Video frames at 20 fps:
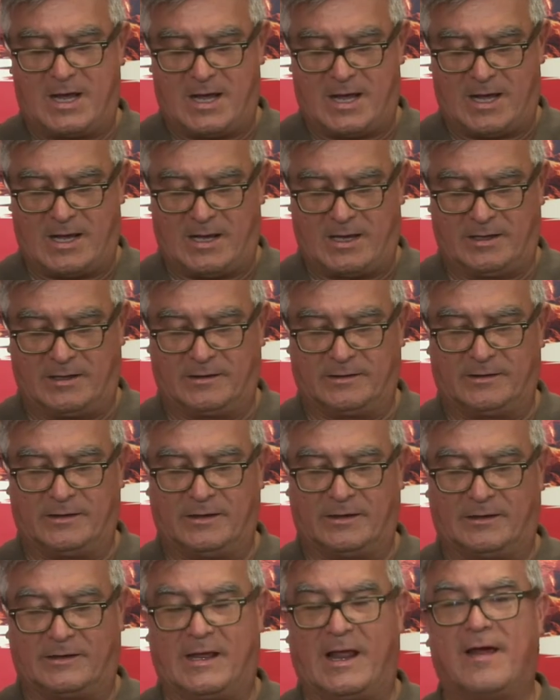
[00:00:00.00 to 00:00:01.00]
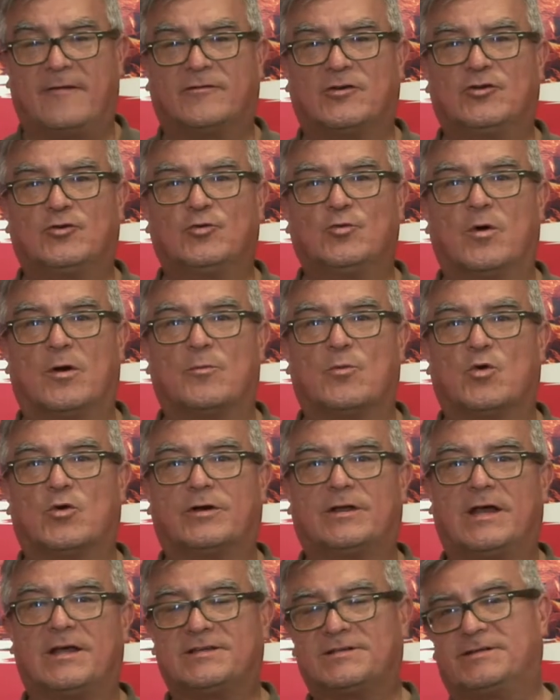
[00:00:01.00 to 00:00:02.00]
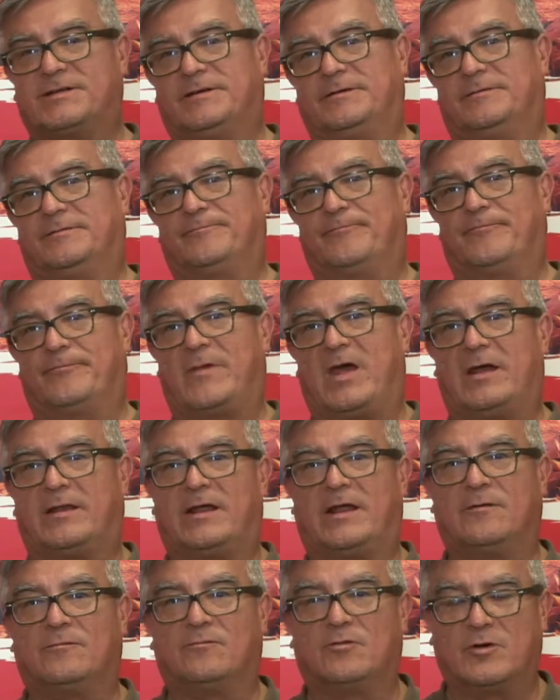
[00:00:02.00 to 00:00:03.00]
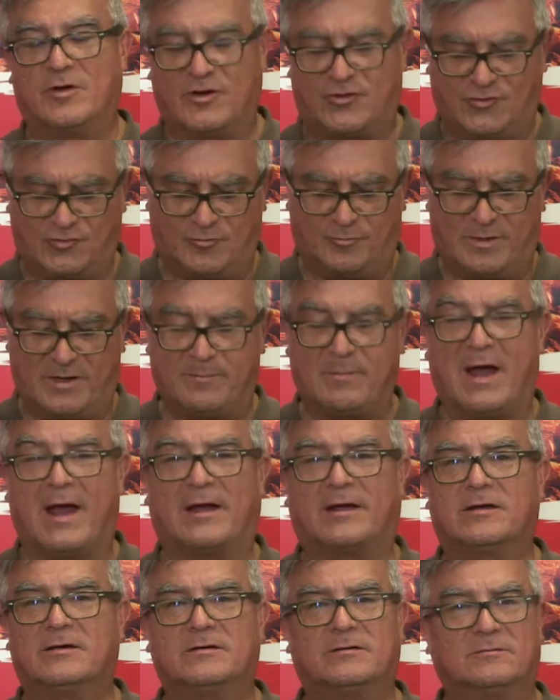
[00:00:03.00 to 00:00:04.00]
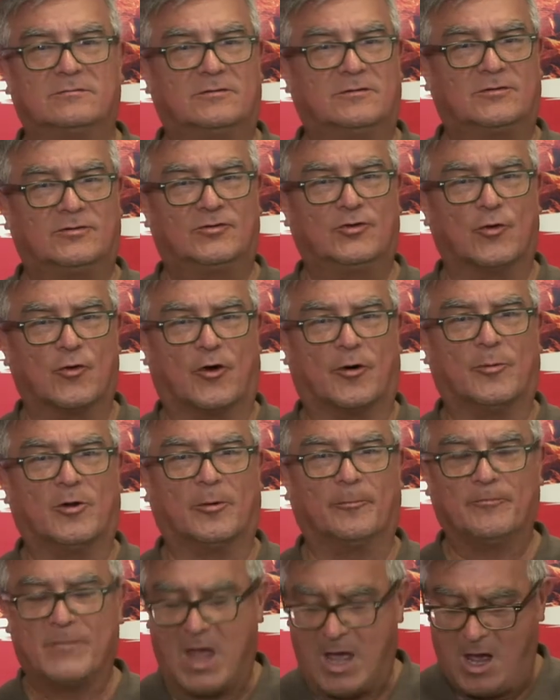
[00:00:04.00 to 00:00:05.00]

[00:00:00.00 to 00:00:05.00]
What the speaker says: and they have to do one more test, and then we should be back to normal.